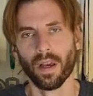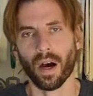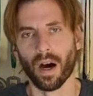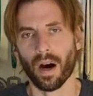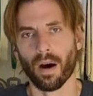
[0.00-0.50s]

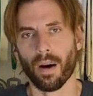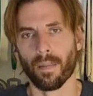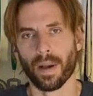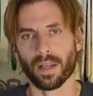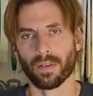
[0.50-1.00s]
Um,
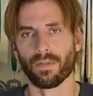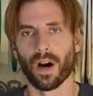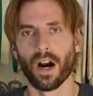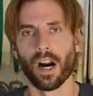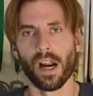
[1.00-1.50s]
as
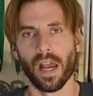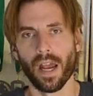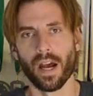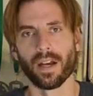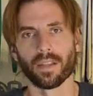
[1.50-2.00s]
far
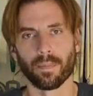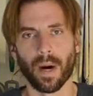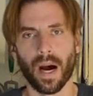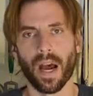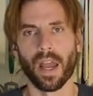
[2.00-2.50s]
as
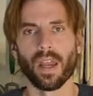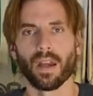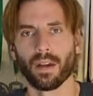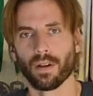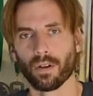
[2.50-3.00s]
my
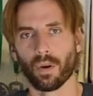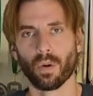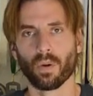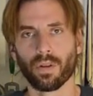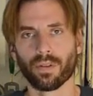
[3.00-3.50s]

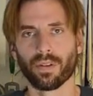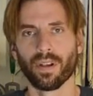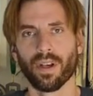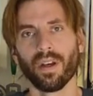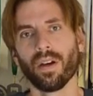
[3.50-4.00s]
goals
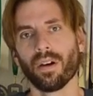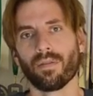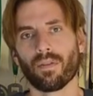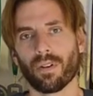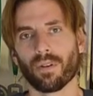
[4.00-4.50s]

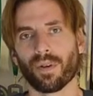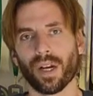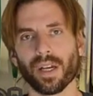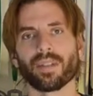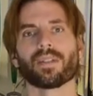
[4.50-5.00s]
for the
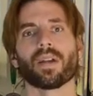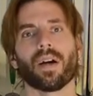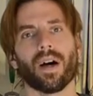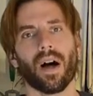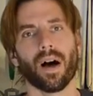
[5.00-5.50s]
race,
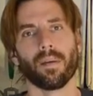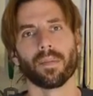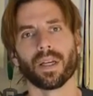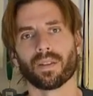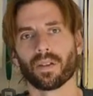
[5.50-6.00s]
um,
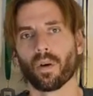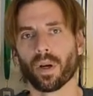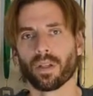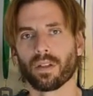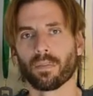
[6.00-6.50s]
it's
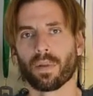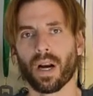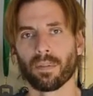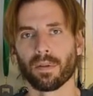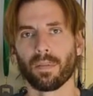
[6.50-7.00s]
going to
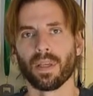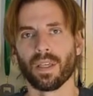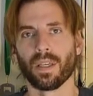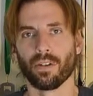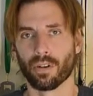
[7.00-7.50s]
probably
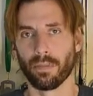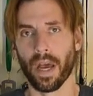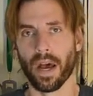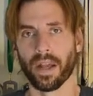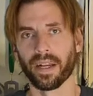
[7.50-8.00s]
be
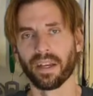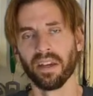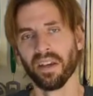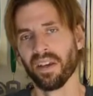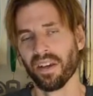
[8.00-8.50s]
dramatic.
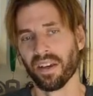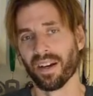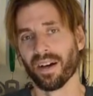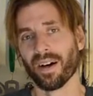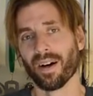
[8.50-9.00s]

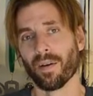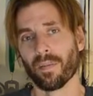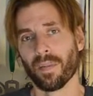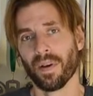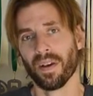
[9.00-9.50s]

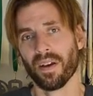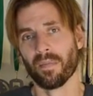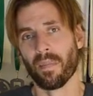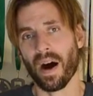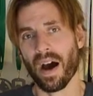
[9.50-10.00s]
Um,
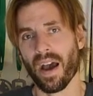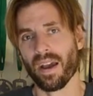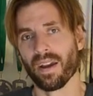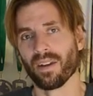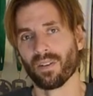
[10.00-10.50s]

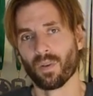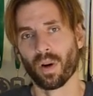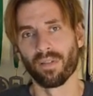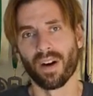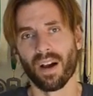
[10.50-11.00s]
my
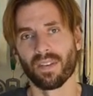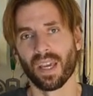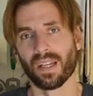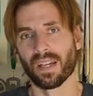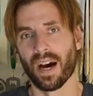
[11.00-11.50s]

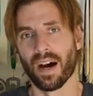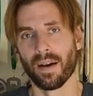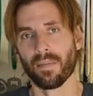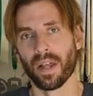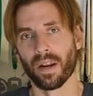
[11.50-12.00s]
25k
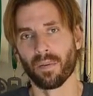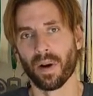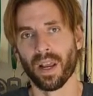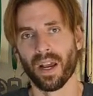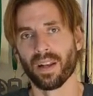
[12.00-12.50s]
time that I
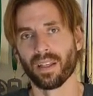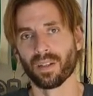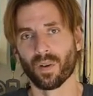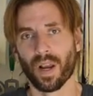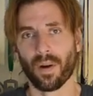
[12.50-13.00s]
ran in
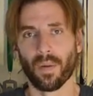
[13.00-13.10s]
Grand